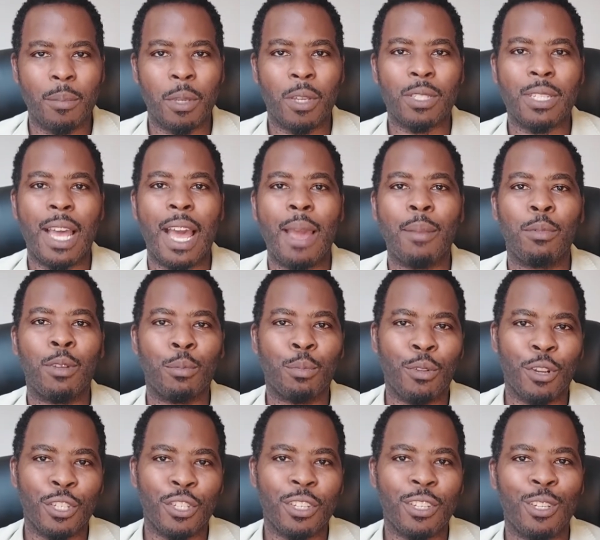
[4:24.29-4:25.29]
because high blood
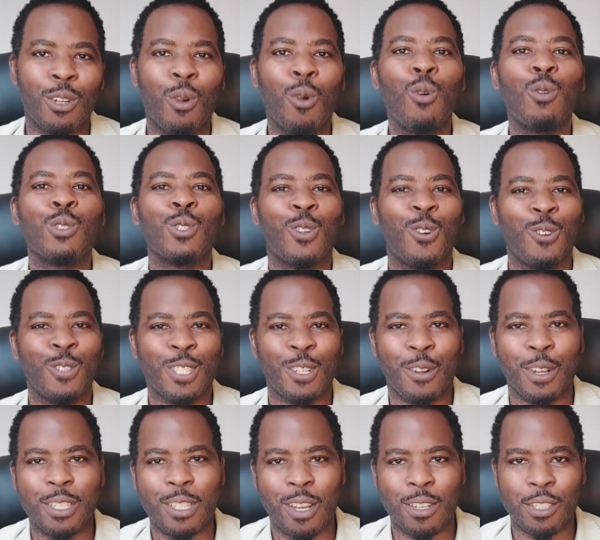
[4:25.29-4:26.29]
pressure can also cause
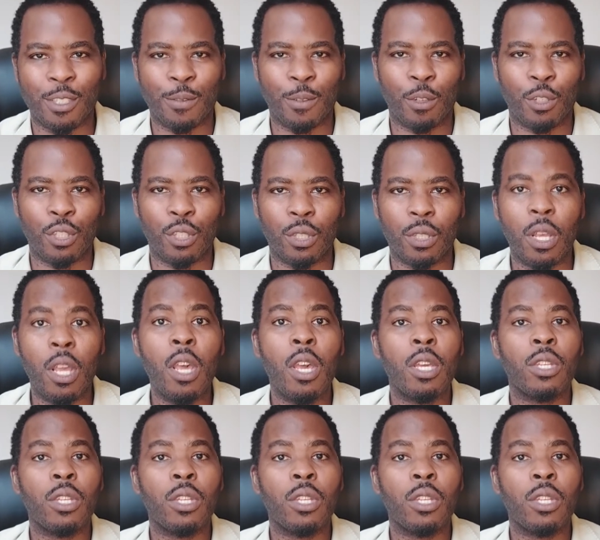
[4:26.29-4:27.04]
erectile dysfunction.